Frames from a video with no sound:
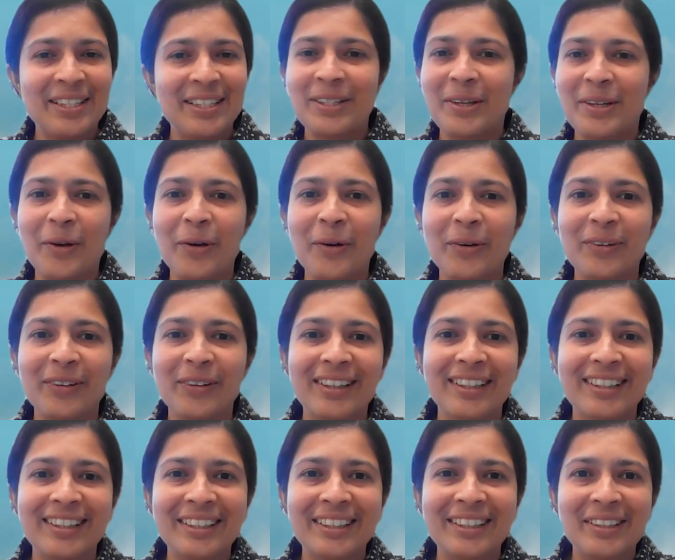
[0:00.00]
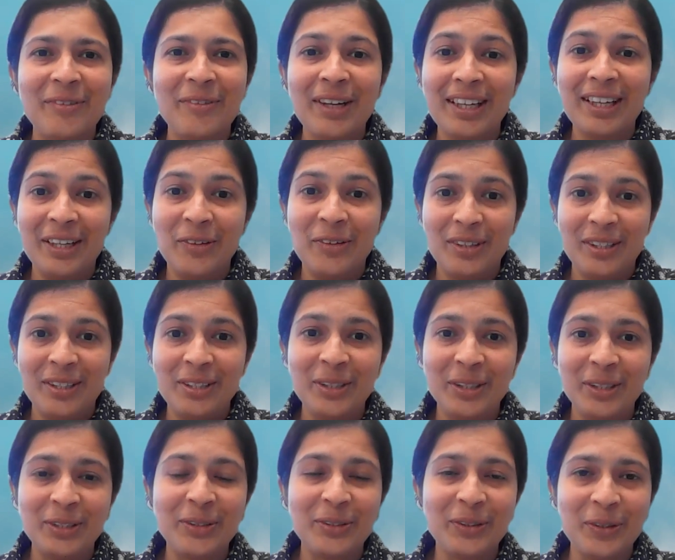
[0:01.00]
So very
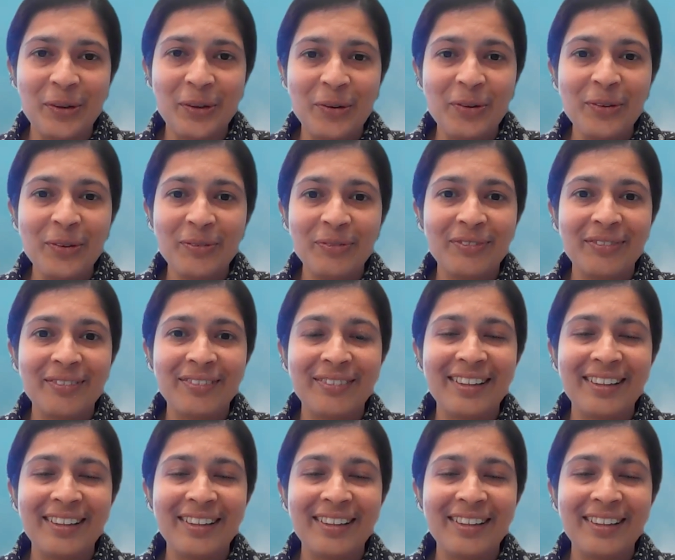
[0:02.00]
interesting to know